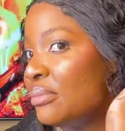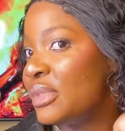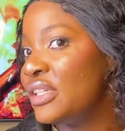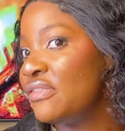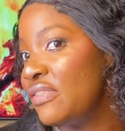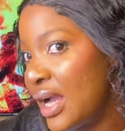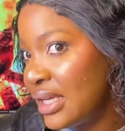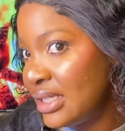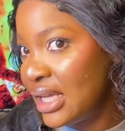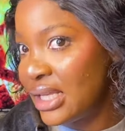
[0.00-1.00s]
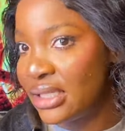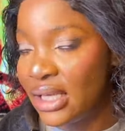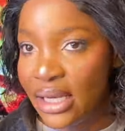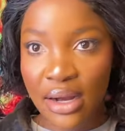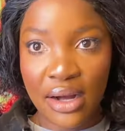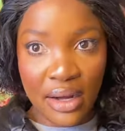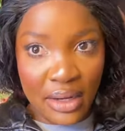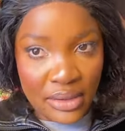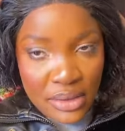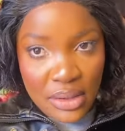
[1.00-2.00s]
defined as they
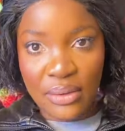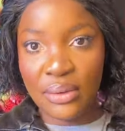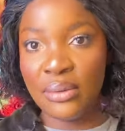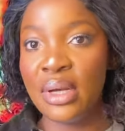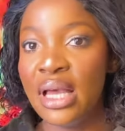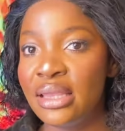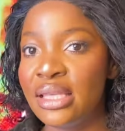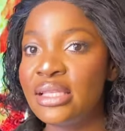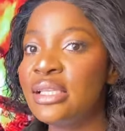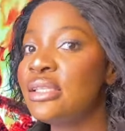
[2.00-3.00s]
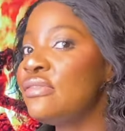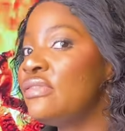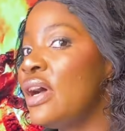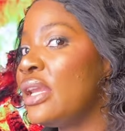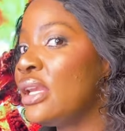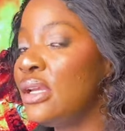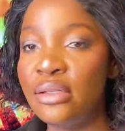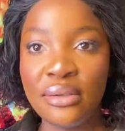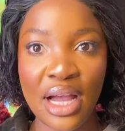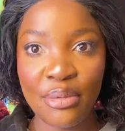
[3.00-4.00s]
are. So this is the final
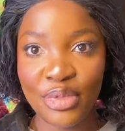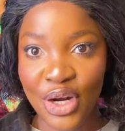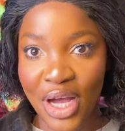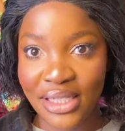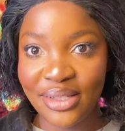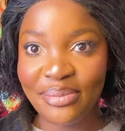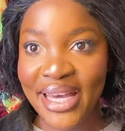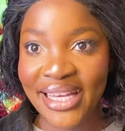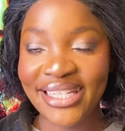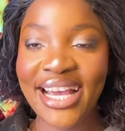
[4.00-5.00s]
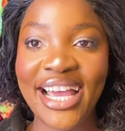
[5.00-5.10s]
look. I'm not mad.